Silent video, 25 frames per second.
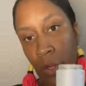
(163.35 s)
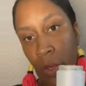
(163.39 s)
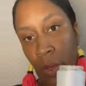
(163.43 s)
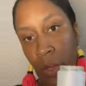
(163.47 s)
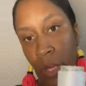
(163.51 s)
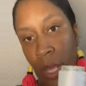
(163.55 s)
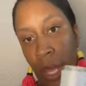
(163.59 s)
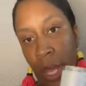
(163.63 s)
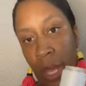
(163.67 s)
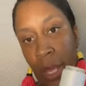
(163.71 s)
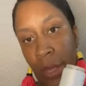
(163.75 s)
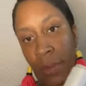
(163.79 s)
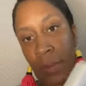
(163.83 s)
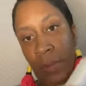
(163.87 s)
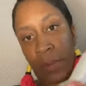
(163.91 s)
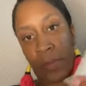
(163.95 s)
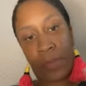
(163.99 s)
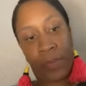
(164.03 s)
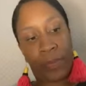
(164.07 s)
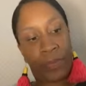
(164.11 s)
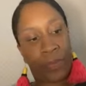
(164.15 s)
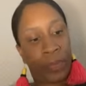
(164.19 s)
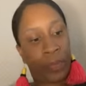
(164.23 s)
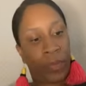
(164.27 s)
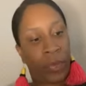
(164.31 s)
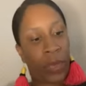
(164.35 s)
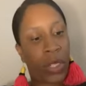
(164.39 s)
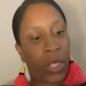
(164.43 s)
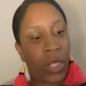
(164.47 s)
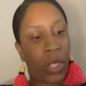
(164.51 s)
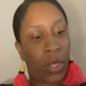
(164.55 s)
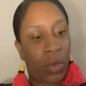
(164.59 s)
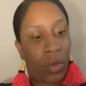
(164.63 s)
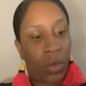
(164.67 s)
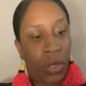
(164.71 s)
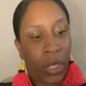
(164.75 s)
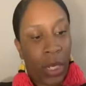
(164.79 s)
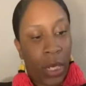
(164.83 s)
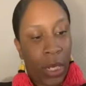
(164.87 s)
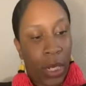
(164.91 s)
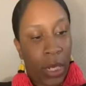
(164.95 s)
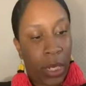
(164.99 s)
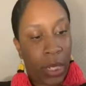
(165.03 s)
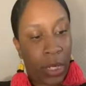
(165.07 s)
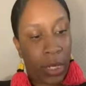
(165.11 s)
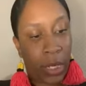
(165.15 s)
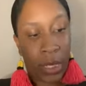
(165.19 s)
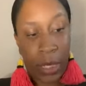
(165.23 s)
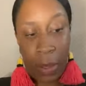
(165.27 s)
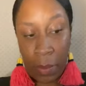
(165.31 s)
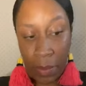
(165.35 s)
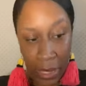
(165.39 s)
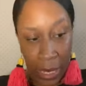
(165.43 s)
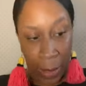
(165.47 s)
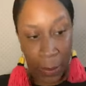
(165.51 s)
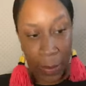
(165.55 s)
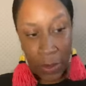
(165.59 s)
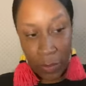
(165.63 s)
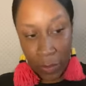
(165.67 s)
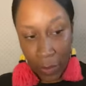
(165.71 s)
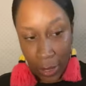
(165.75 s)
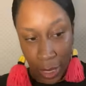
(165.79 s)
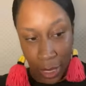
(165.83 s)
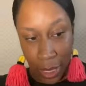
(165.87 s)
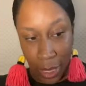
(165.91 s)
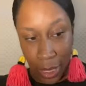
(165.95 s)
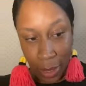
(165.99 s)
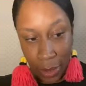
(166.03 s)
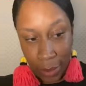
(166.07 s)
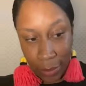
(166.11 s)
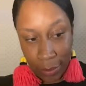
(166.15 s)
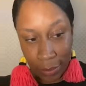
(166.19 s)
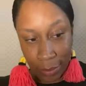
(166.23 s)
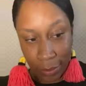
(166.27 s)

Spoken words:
Okay, so you need some type of thread,